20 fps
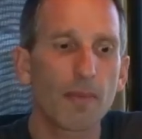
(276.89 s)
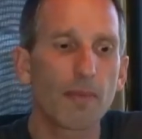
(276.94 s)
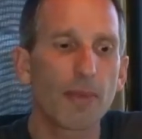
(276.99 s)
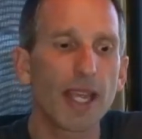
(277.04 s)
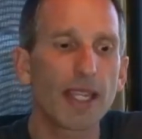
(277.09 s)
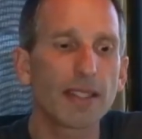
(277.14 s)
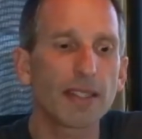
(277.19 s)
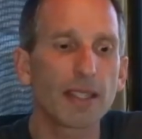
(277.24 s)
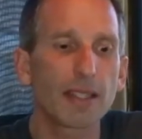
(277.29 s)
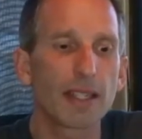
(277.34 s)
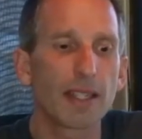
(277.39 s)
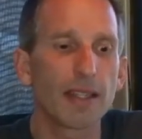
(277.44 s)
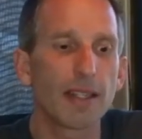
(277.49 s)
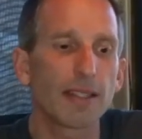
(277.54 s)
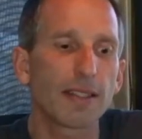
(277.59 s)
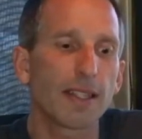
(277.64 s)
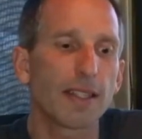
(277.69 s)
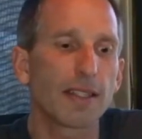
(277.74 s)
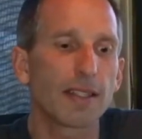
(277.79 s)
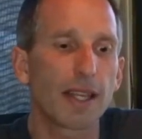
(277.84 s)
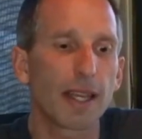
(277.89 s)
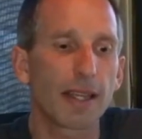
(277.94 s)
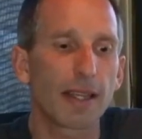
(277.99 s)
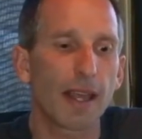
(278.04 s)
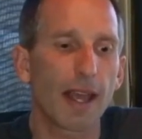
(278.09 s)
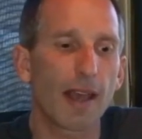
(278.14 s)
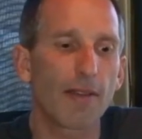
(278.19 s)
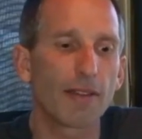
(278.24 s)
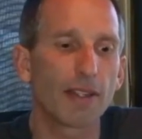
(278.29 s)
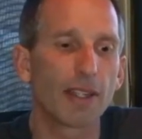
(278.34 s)
Basically, this is like
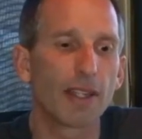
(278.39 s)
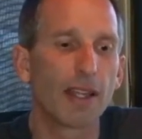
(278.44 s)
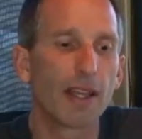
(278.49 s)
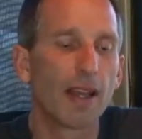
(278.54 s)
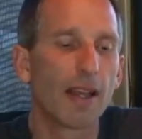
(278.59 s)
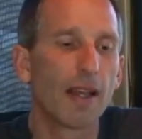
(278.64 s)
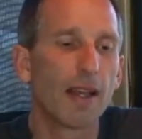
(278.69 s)
having an